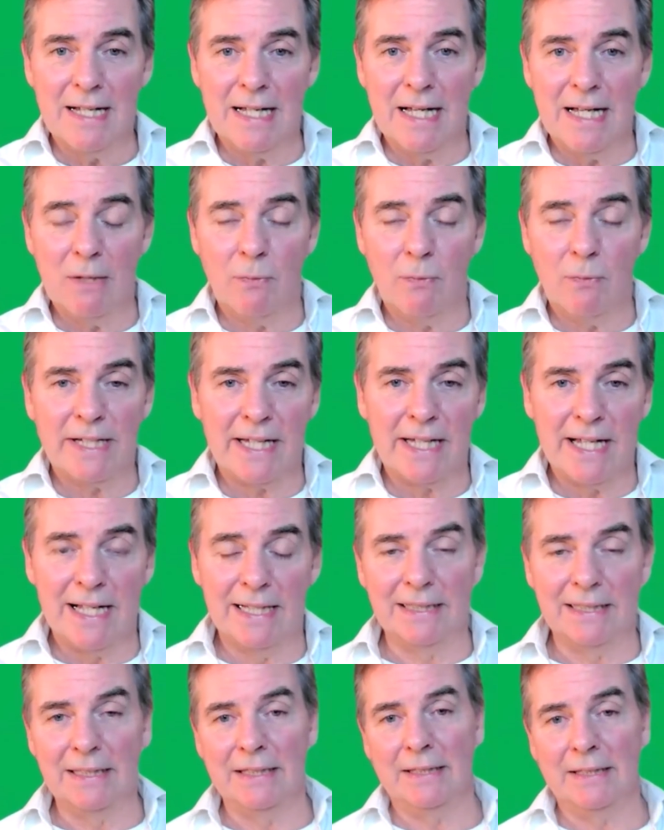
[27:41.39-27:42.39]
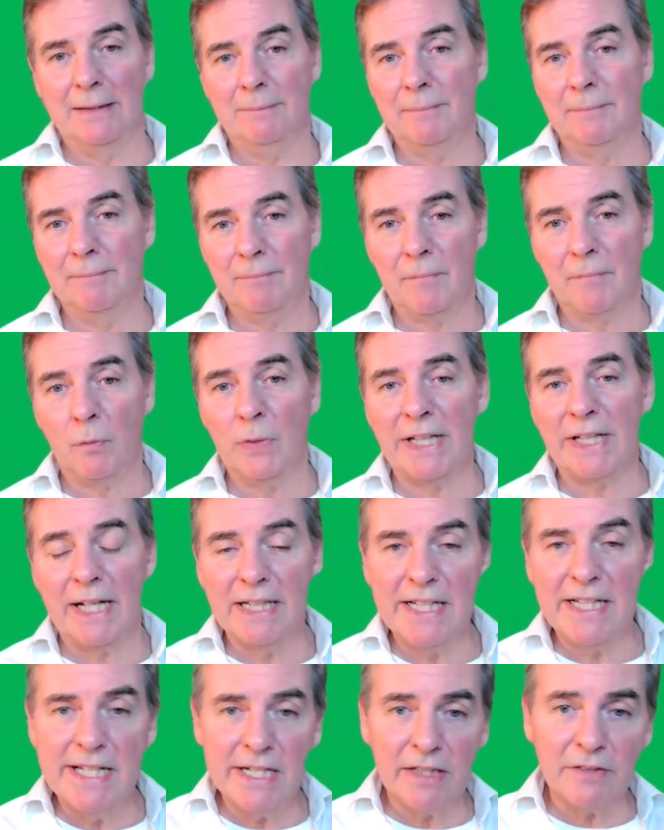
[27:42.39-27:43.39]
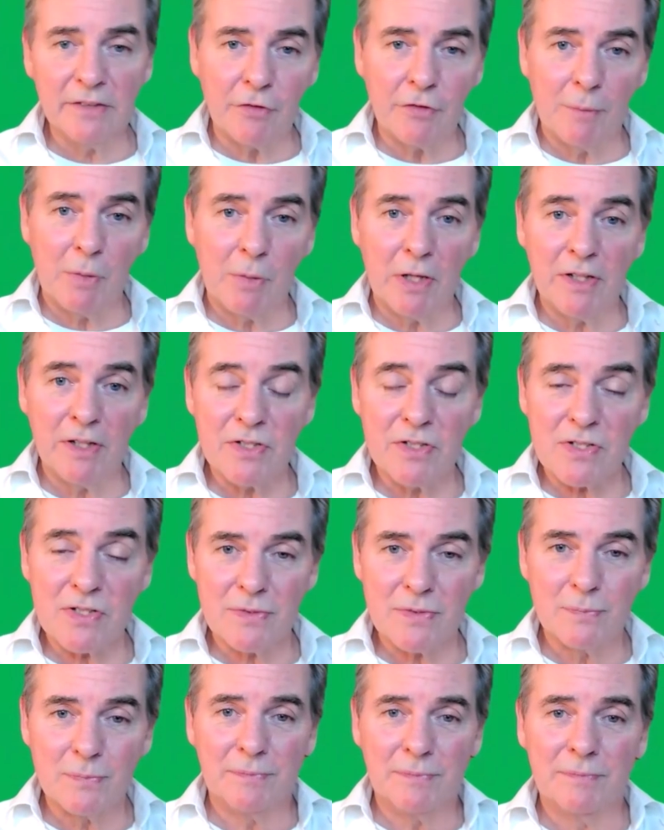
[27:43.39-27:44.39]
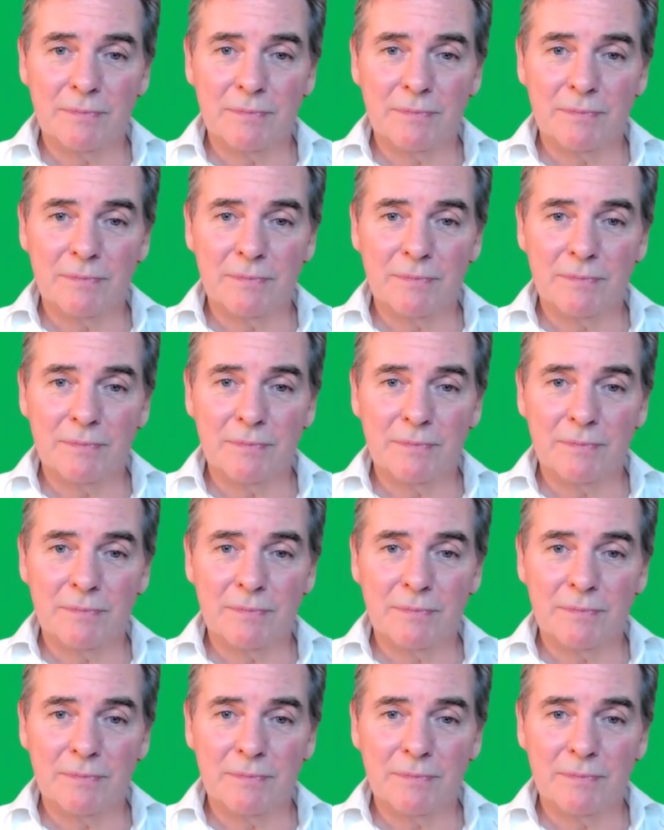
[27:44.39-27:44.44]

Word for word: We can hear it from others.